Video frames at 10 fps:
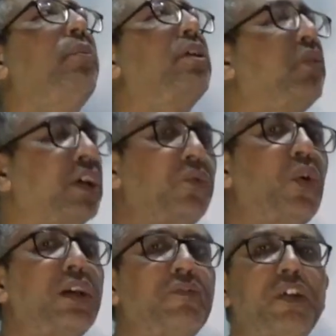But what
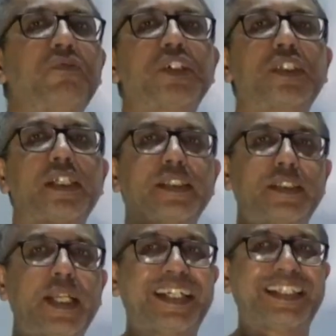ORM frameworks does
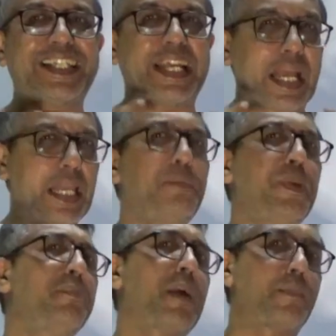is that they help
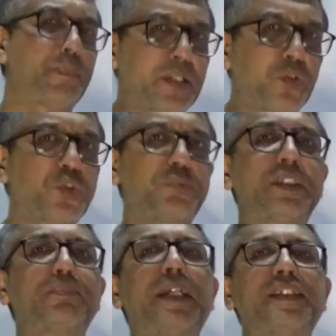in mapping those
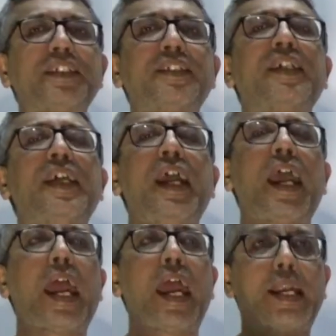mismatches
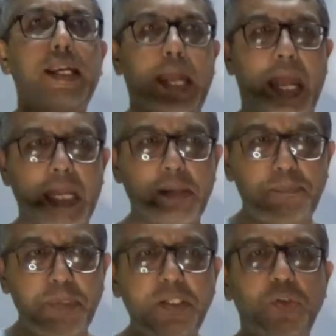and
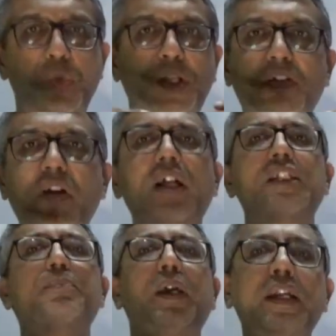helping you in
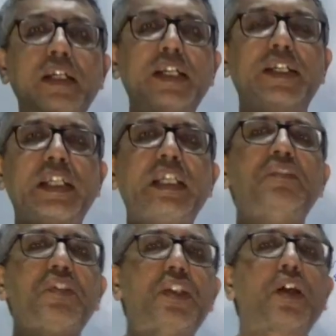transparently
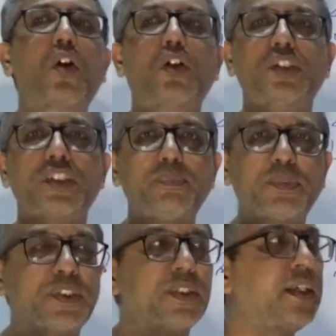dealing with the
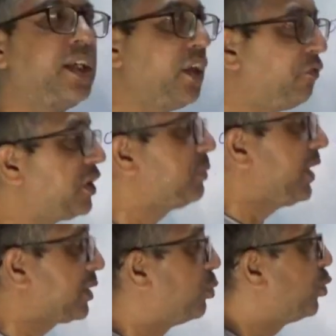concepts, which
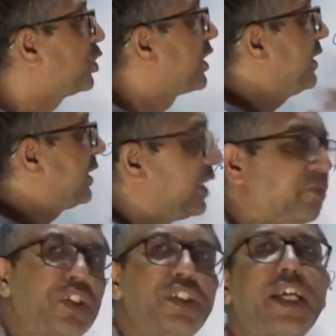makes more sense
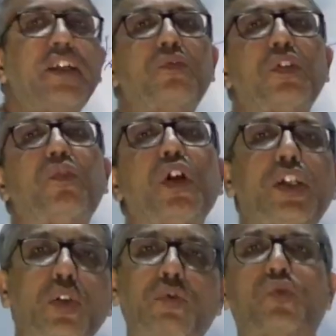in which side of the
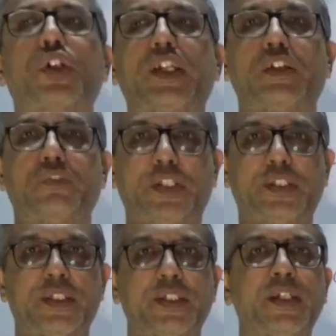world you are working
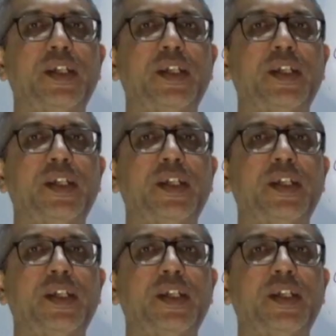with.